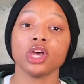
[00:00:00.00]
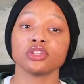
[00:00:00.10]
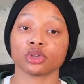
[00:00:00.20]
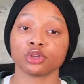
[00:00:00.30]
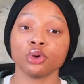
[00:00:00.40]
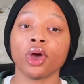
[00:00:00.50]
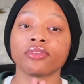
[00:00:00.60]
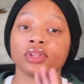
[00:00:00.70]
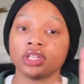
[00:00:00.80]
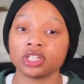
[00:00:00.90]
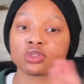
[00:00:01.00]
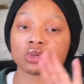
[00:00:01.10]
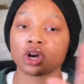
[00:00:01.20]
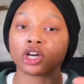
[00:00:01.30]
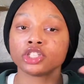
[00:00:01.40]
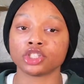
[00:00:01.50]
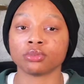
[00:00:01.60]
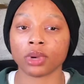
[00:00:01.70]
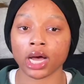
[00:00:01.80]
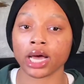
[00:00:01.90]
So you have to disregard your
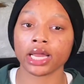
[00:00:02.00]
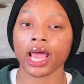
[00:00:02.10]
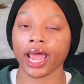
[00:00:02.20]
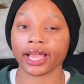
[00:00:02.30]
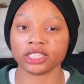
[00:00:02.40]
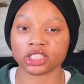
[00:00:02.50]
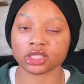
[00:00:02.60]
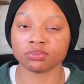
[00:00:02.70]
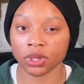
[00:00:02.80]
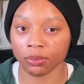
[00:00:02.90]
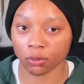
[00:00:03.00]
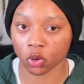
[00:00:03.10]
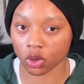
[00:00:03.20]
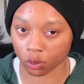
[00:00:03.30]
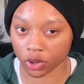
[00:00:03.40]
mind and just be more,